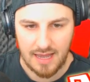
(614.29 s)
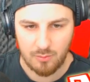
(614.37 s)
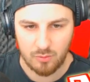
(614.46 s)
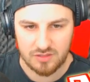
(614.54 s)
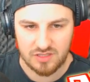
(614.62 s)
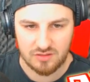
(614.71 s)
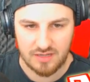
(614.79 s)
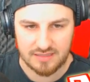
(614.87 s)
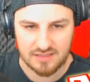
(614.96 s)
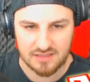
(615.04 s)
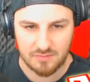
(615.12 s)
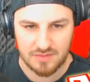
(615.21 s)
and once you
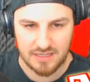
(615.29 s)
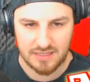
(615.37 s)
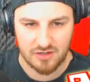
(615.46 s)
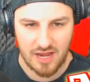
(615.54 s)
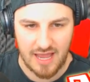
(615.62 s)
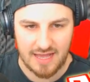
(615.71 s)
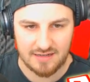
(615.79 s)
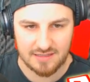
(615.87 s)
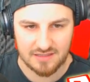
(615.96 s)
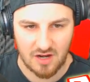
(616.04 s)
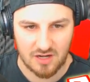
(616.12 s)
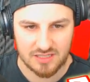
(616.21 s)
get something in your head,
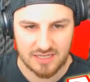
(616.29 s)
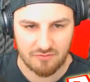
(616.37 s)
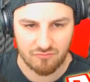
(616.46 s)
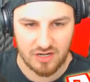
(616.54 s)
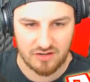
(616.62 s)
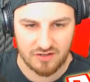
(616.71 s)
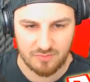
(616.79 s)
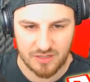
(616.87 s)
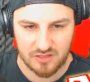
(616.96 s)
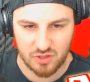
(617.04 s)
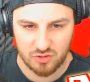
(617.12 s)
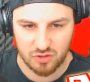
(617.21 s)
it's hard to get rid of it
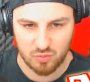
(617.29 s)
because you